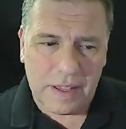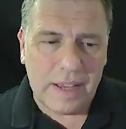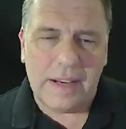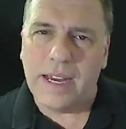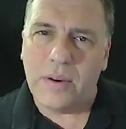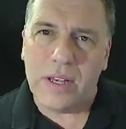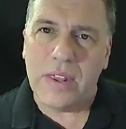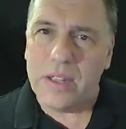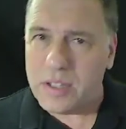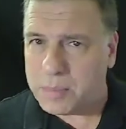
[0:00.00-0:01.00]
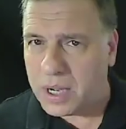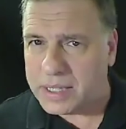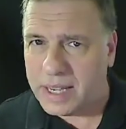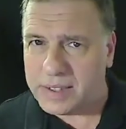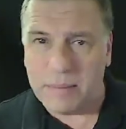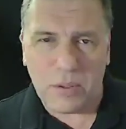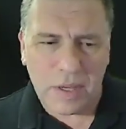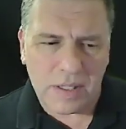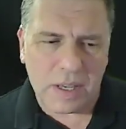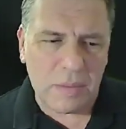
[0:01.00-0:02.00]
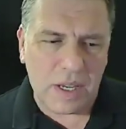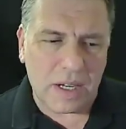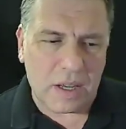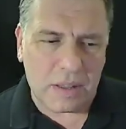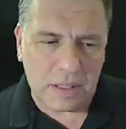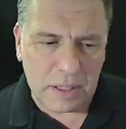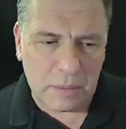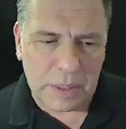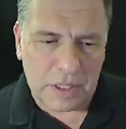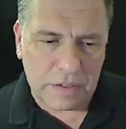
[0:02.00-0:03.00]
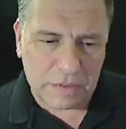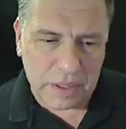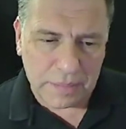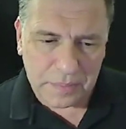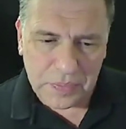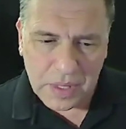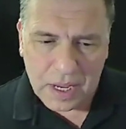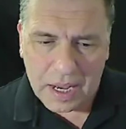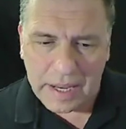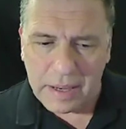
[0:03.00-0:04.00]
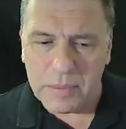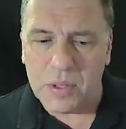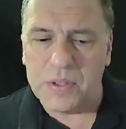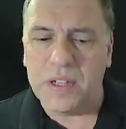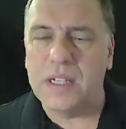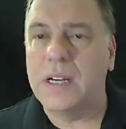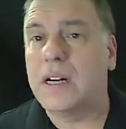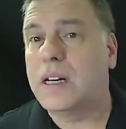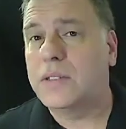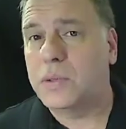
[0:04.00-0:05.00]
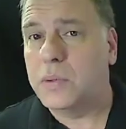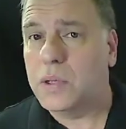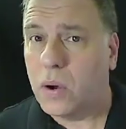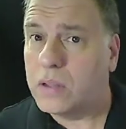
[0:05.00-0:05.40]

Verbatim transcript: Now, in this podcast, I'm doing something a little bit different. I am using a tool called